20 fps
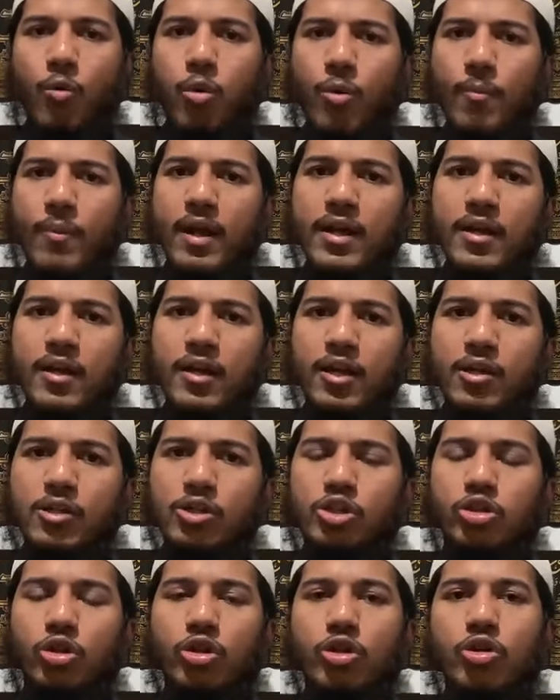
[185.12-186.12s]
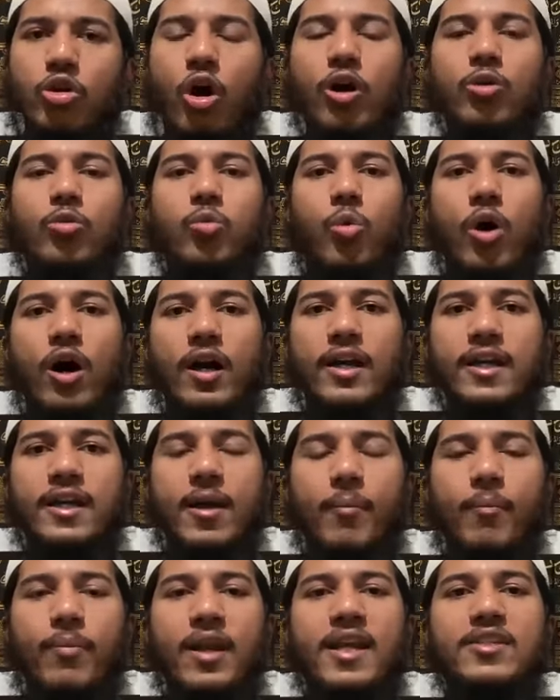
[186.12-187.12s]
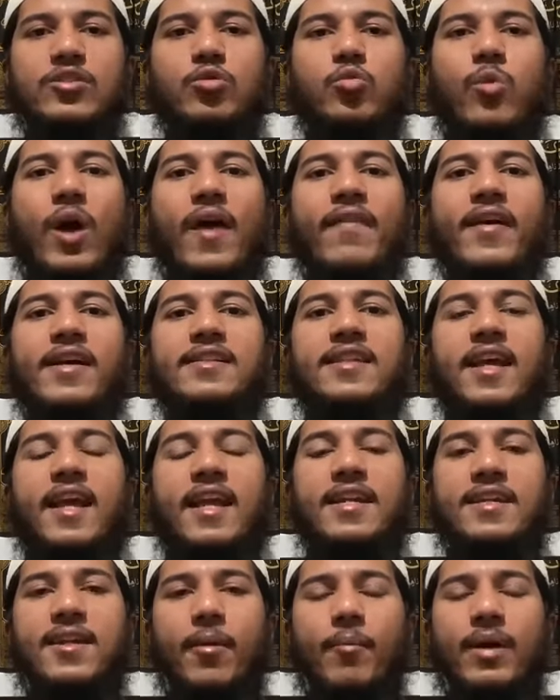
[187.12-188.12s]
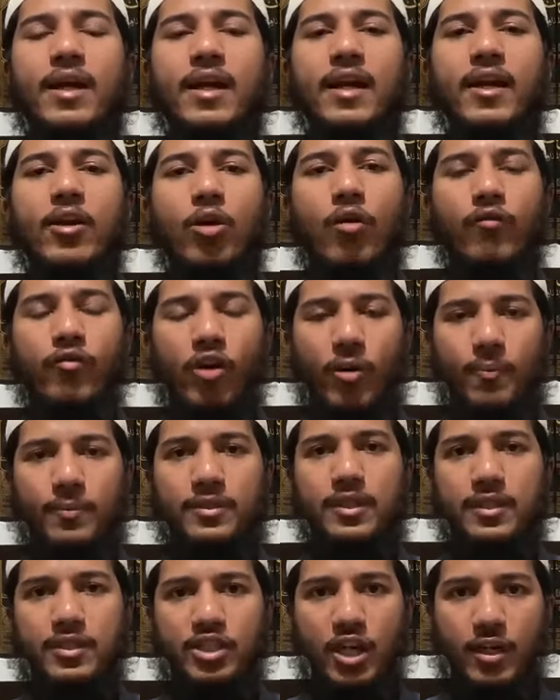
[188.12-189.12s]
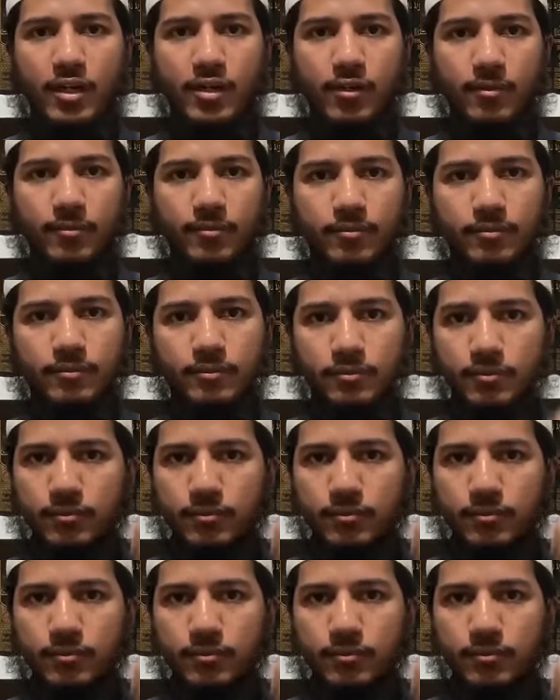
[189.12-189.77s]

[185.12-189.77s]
A woman should not work in a place where there is intermingling of the opposite gender.